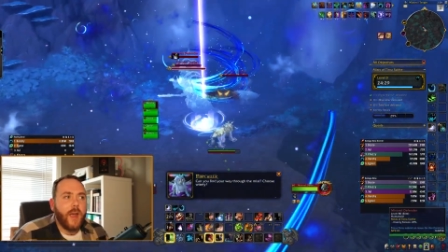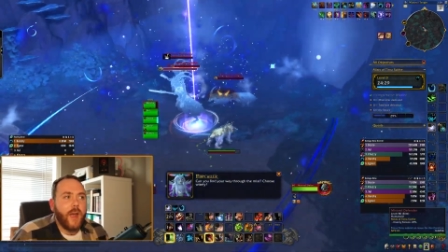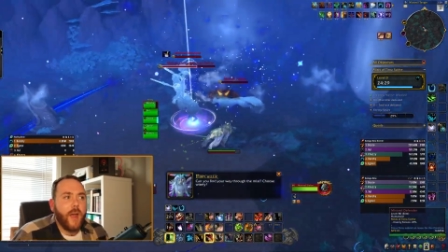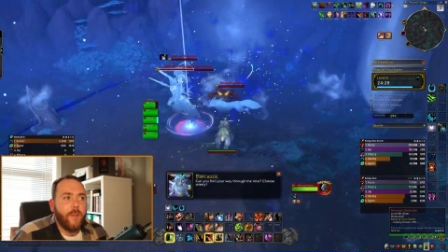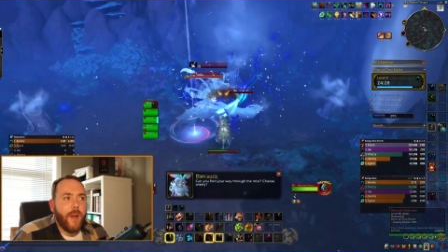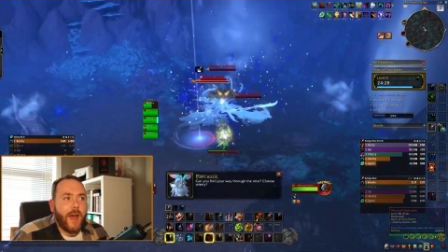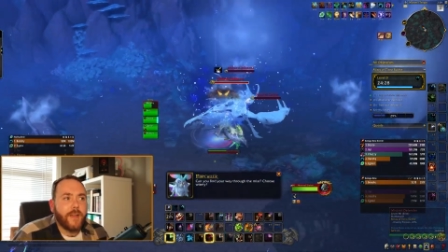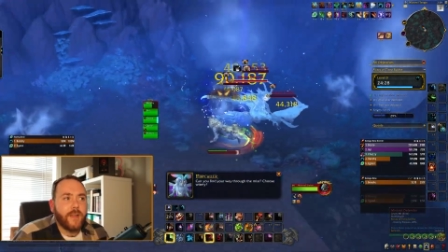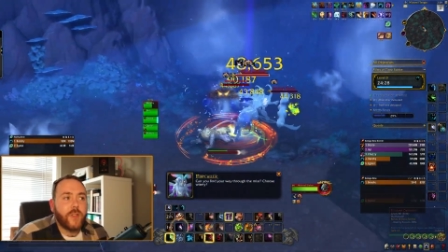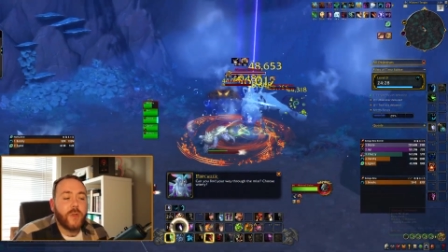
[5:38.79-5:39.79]

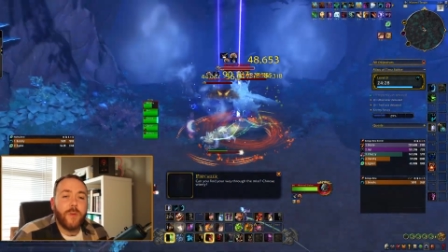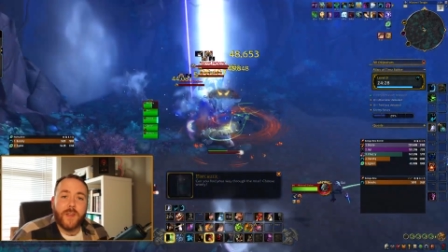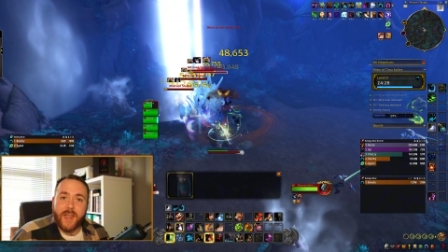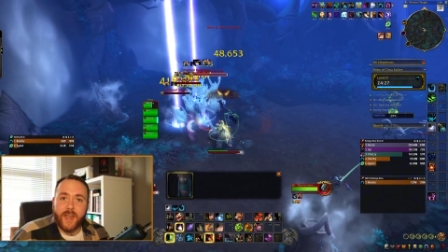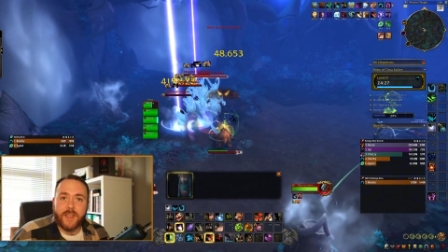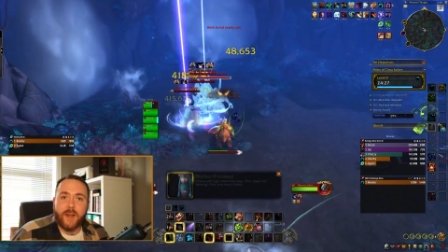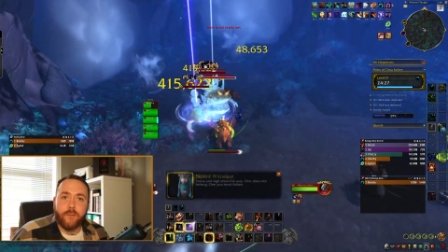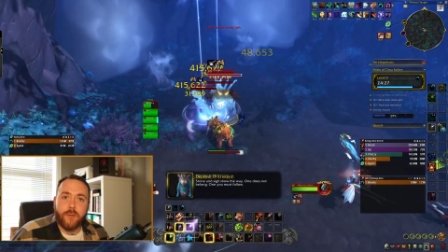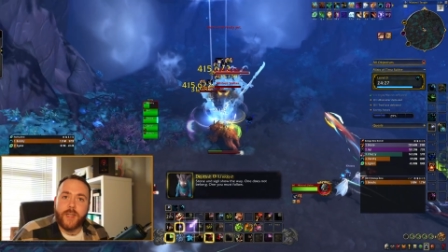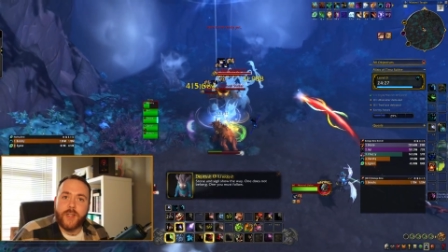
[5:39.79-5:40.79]
and some of the tanks I've
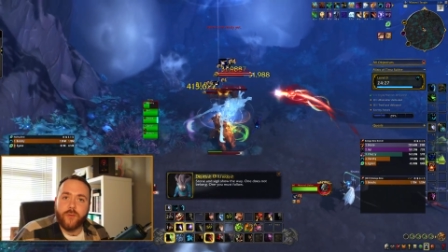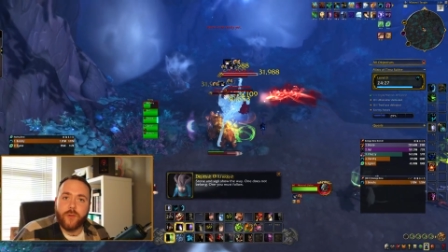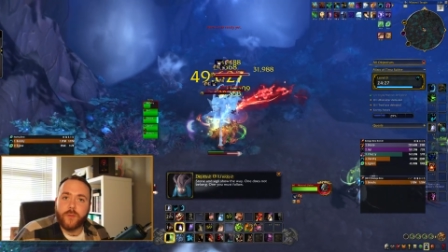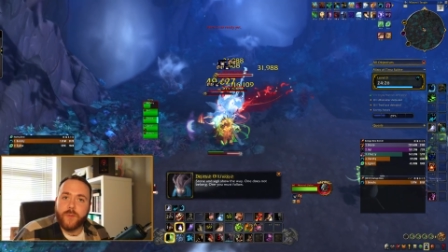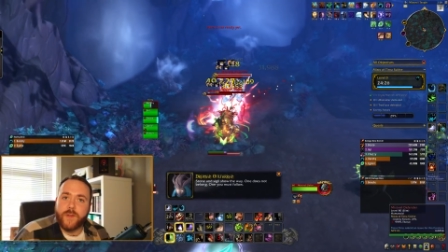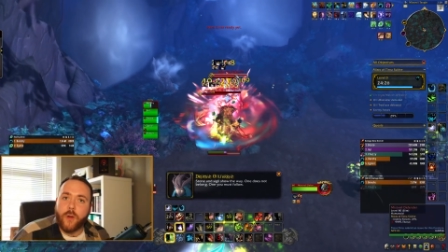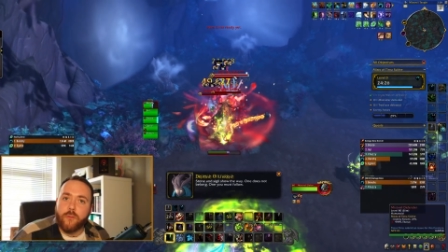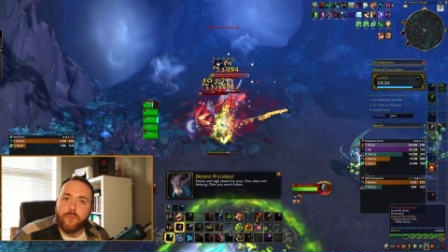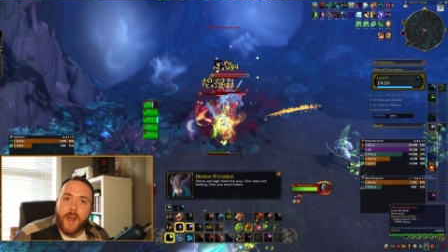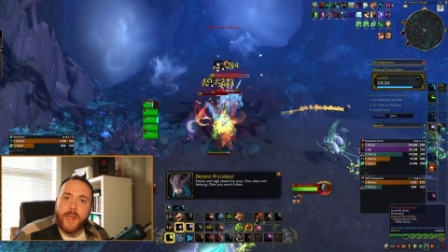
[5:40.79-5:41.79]
really struggled with sort
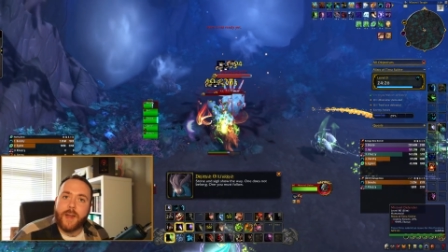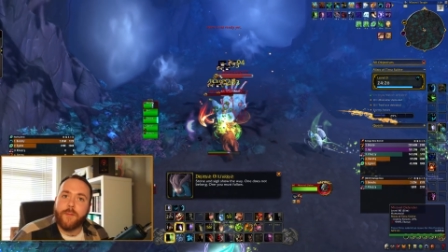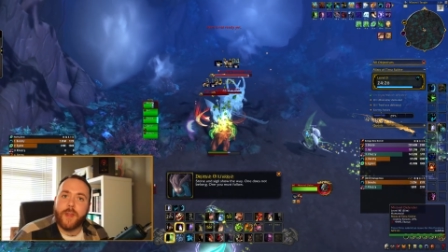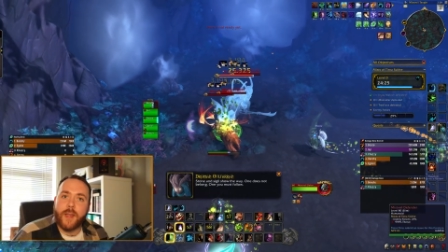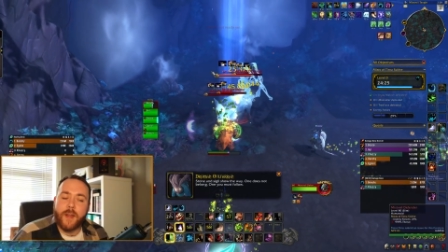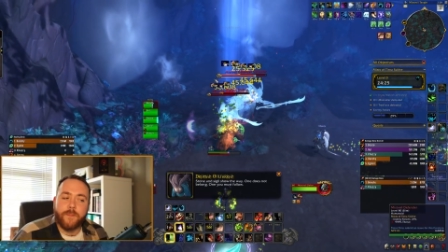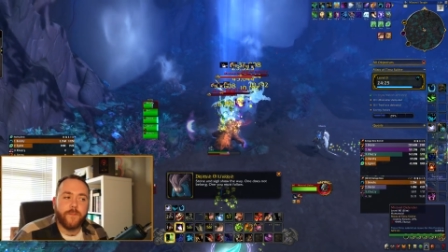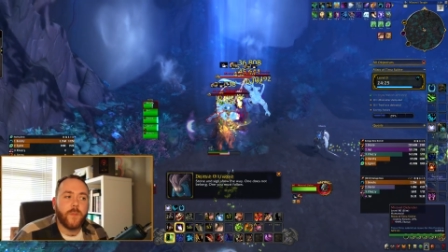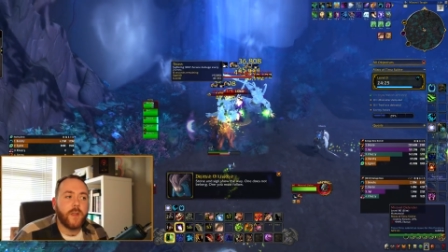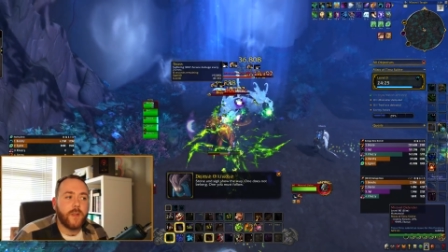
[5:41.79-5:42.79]
of reining everything in,
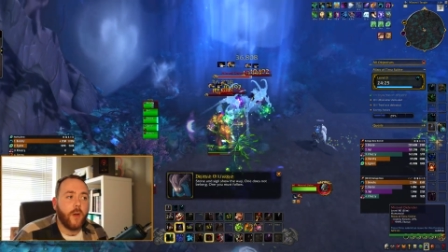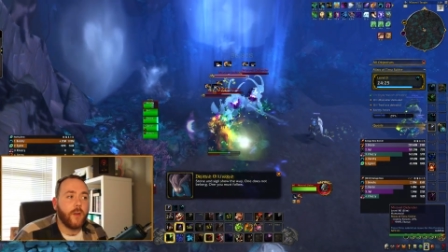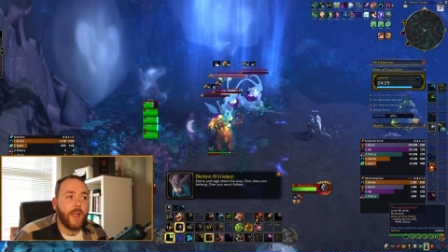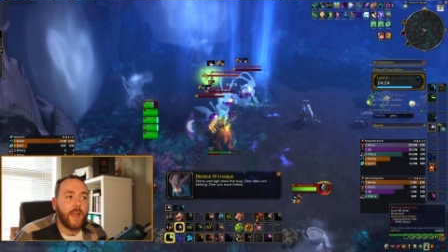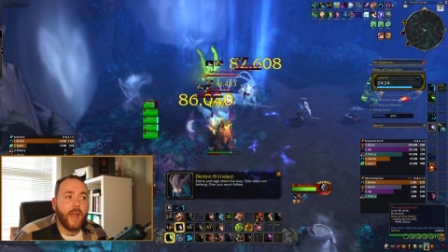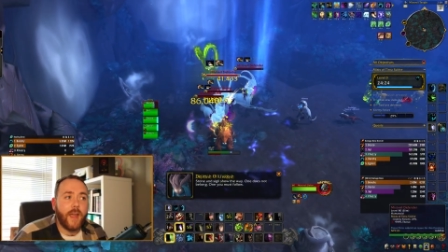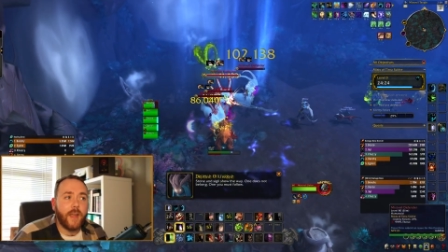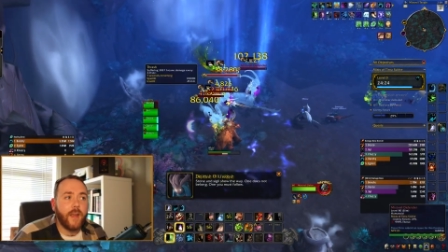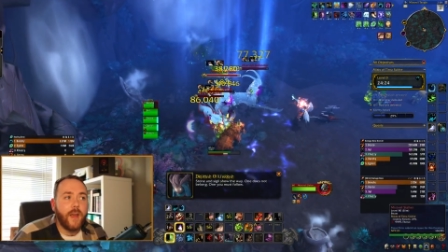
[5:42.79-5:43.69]
sort of like a